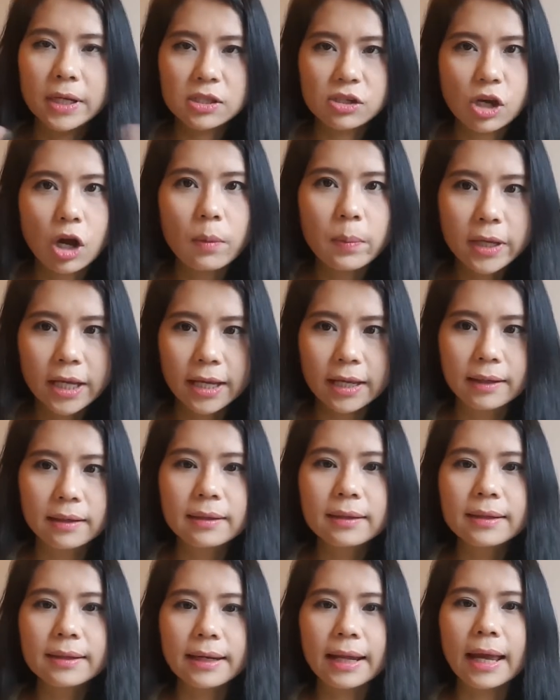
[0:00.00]

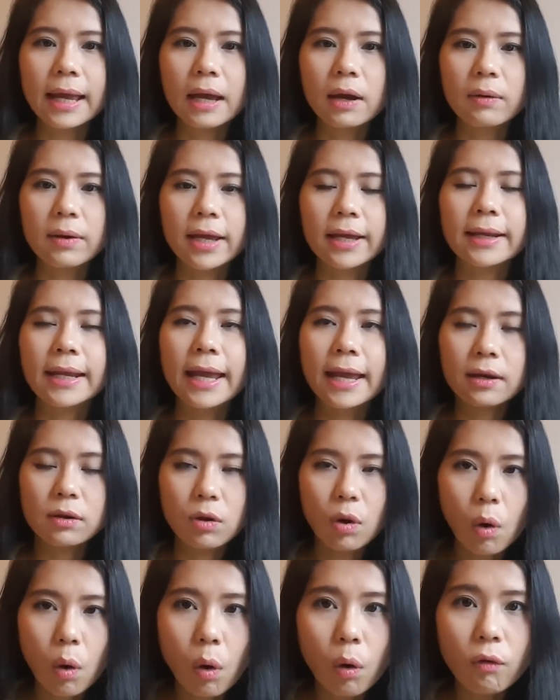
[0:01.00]
talking now, let's head
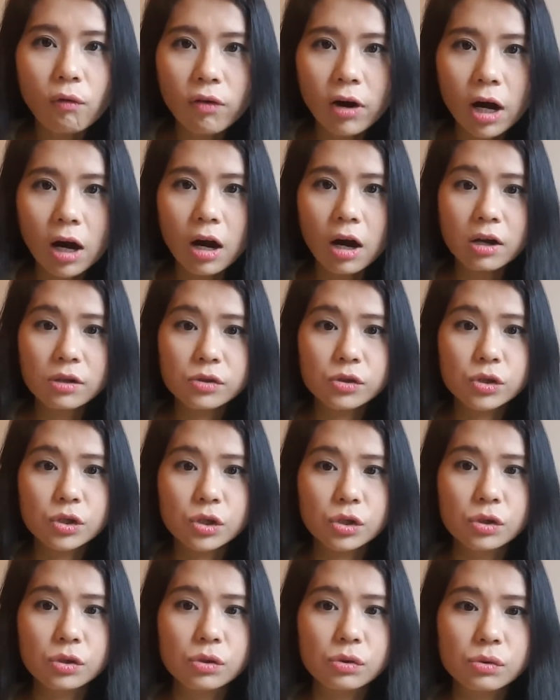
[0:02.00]
over
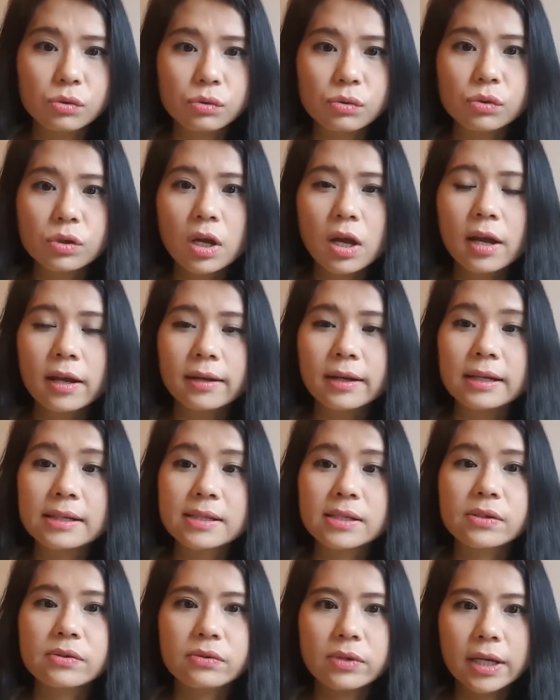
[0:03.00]
to the
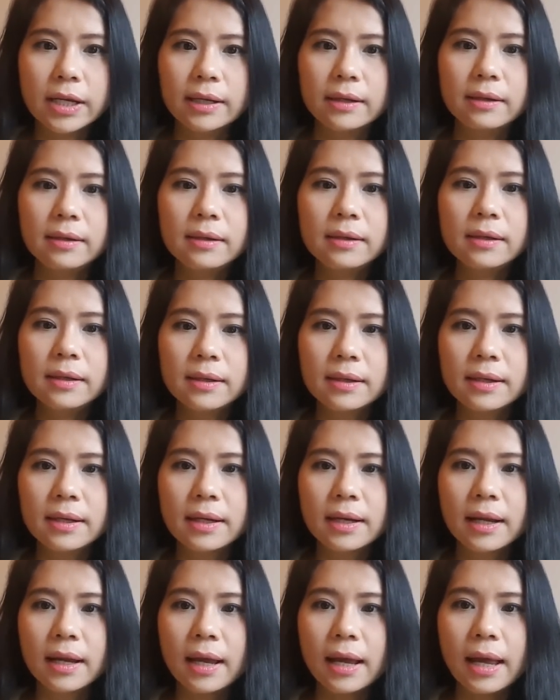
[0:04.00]
screen
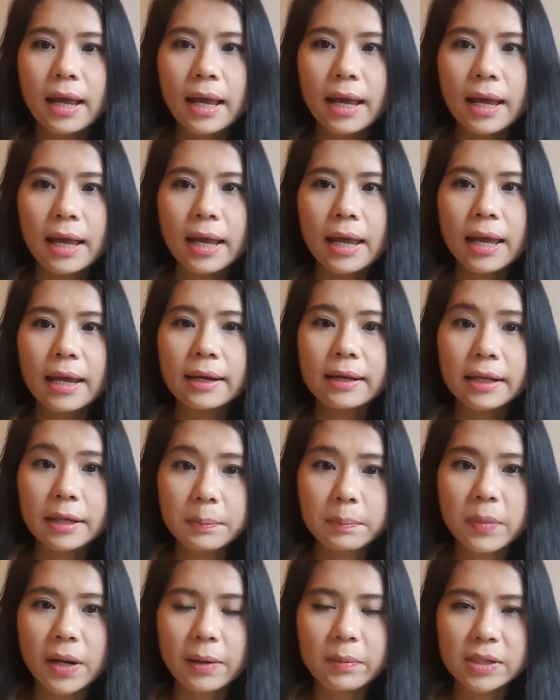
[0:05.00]
and
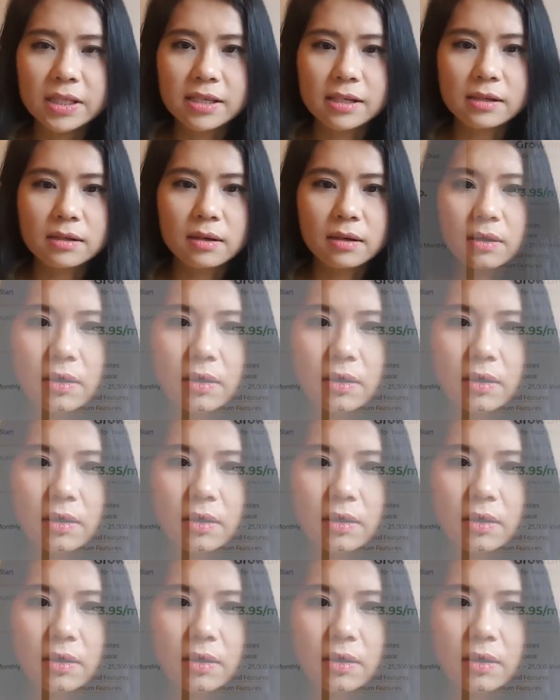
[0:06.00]
implement it.